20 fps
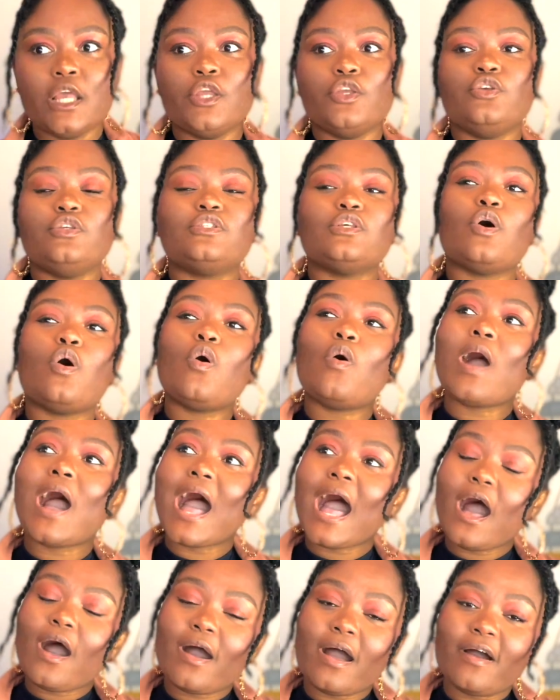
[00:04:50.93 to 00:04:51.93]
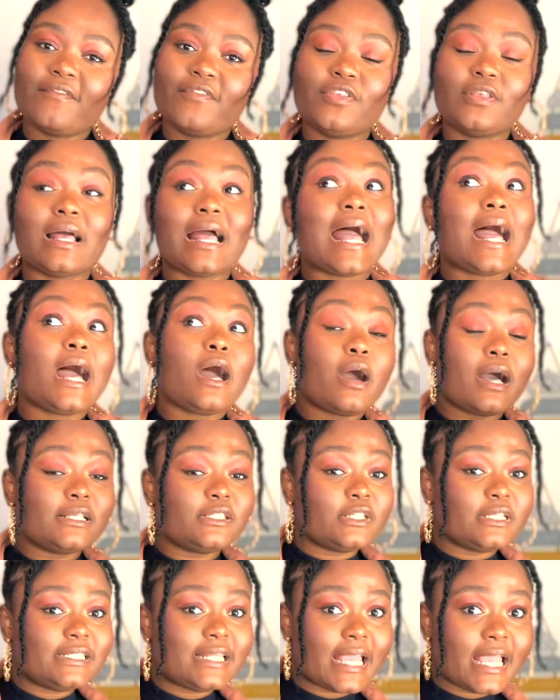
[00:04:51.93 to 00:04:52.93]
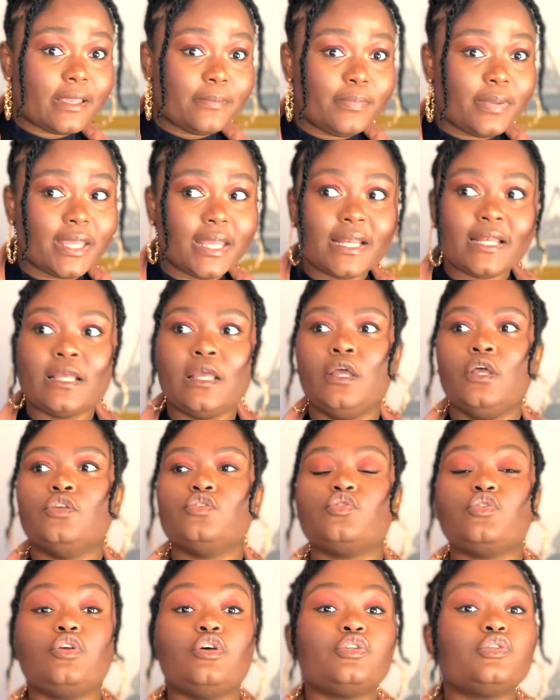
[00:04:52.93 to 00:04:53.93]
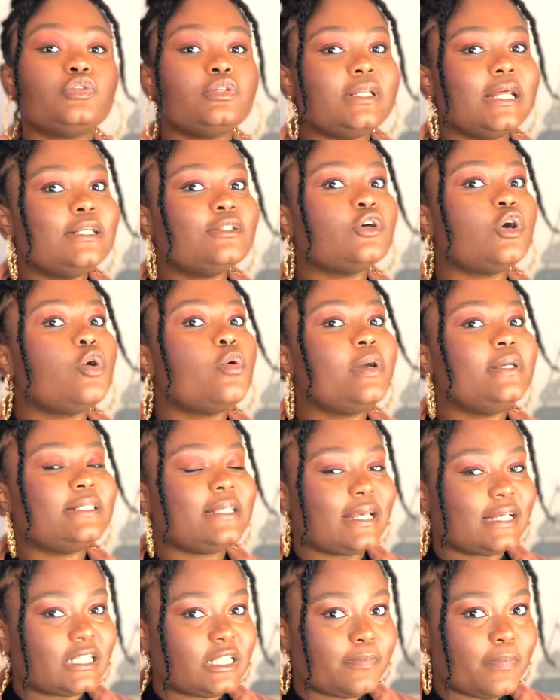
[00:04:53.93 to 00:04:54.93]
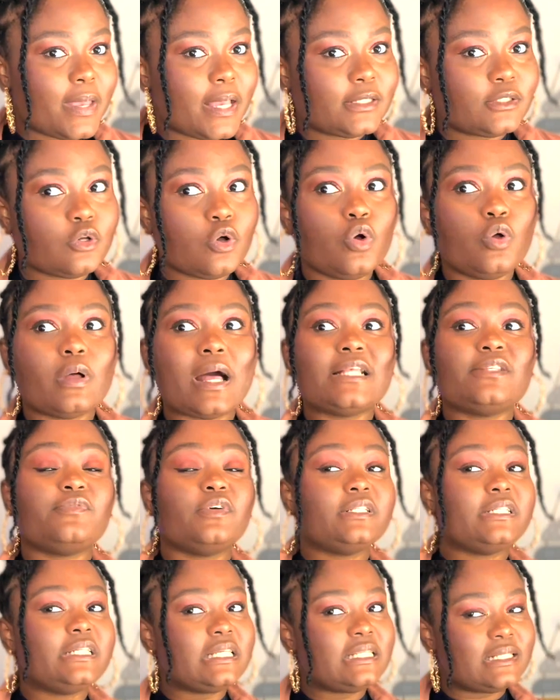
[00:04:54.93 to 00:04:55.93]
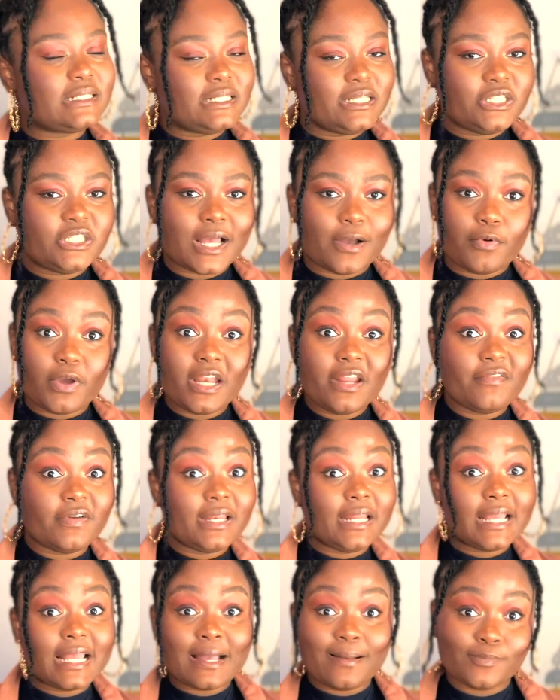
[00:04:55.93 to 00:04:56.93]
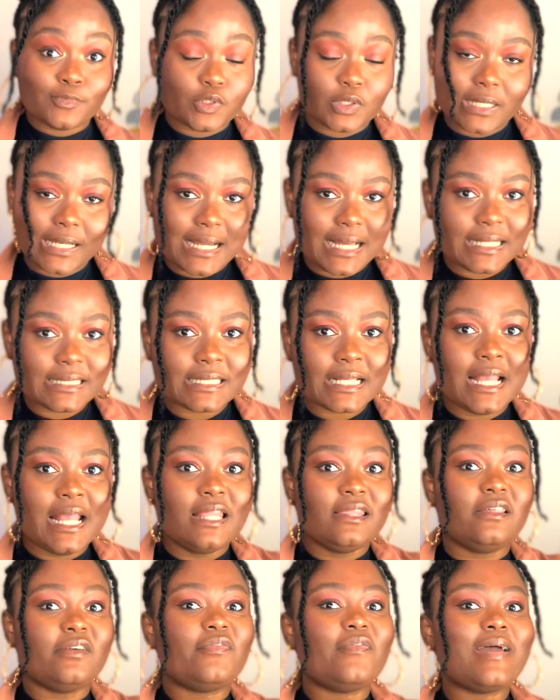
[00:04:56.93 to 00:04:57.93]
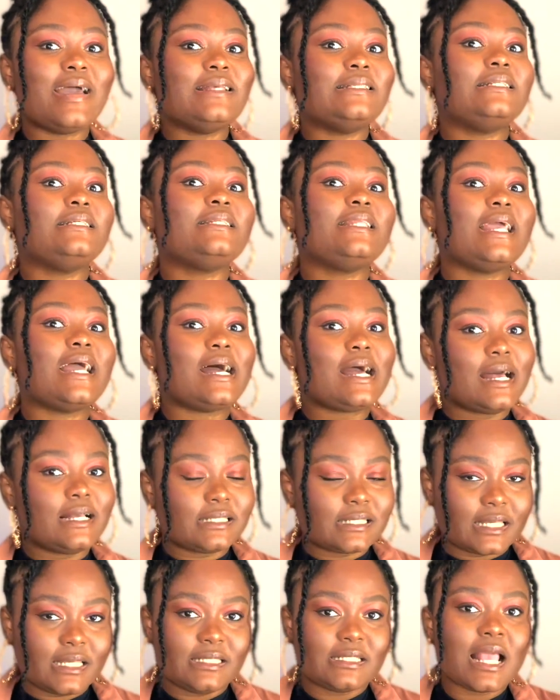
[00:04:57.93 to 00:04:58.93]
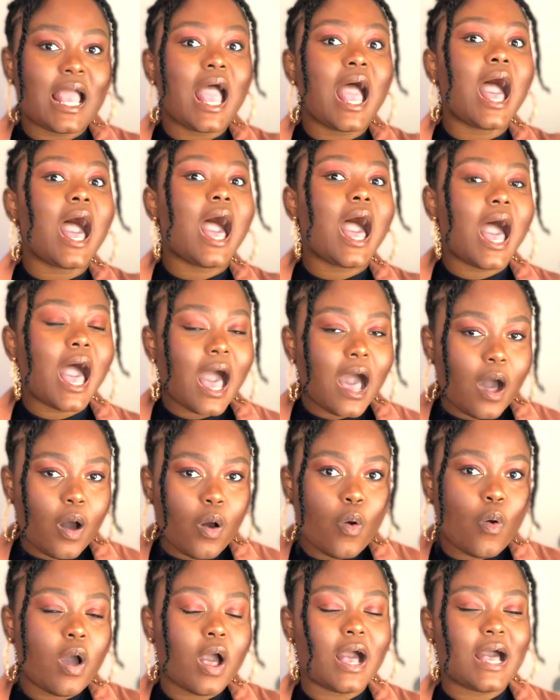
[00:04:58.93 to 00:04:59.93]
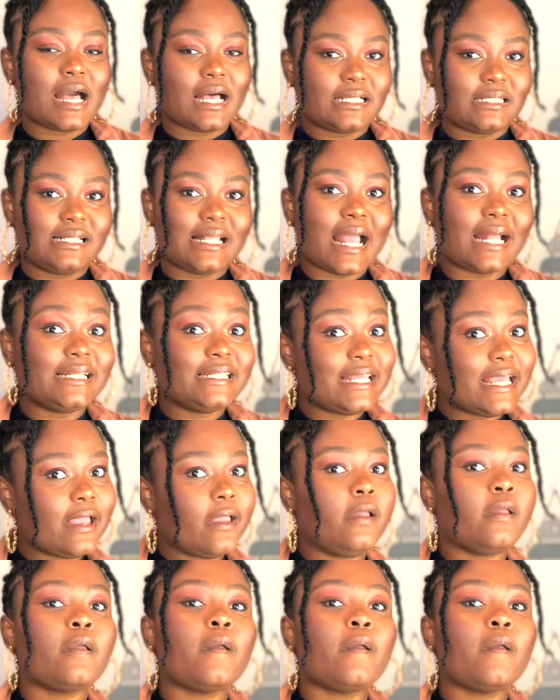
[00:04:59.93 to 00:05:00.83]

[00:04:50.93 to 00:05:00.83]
you say, oh, how has your day been? So your students always expect, oh, as for this teacher, whenever they come to class, the first thing they ask is, how has their day